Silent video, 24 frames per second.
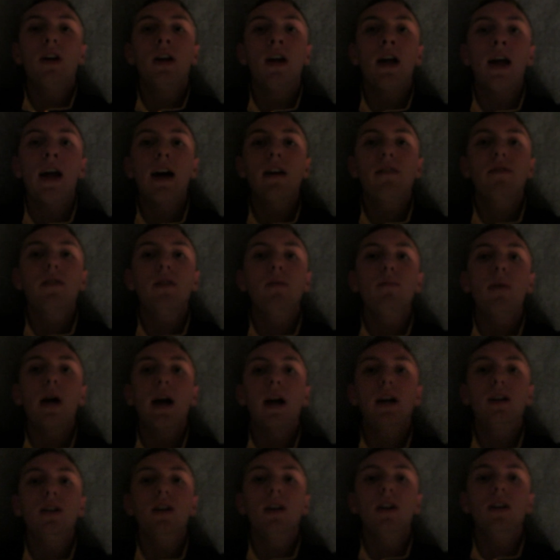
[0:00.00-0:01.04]
half the
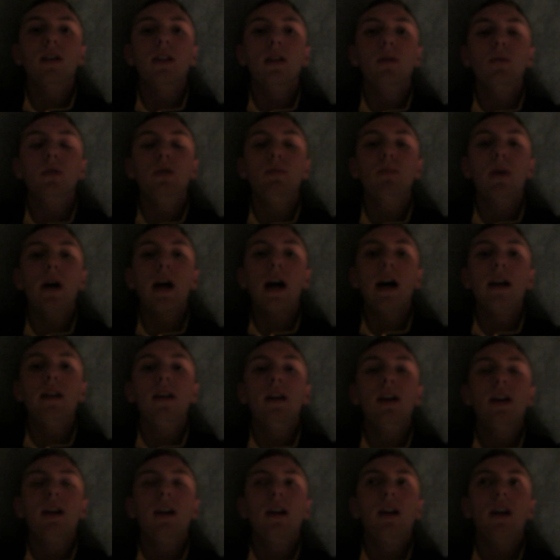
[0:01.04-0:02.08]
backyard that was bad,
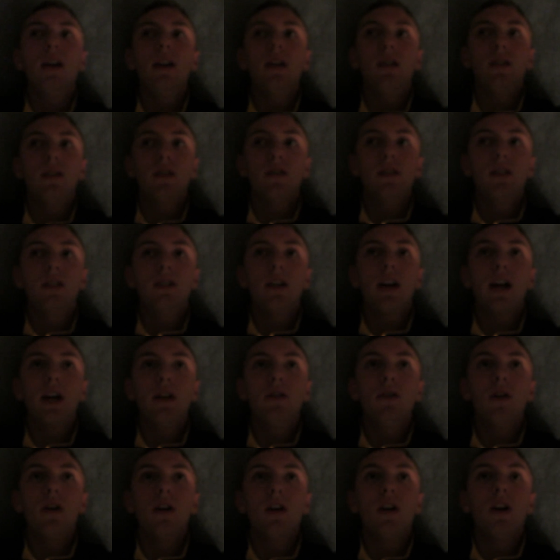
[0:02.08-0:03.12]
and all of the side
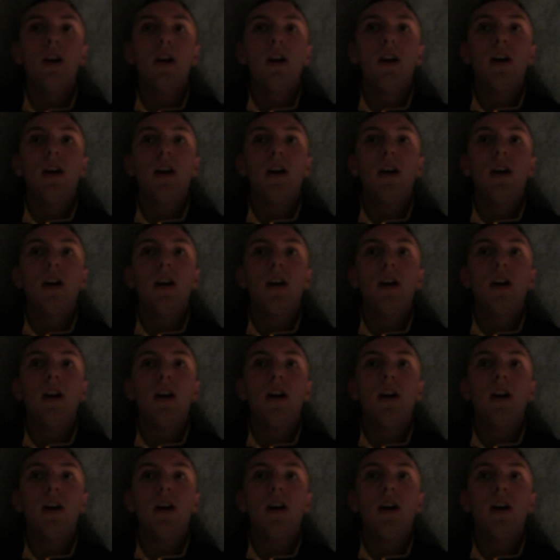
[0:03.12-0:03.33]
yard.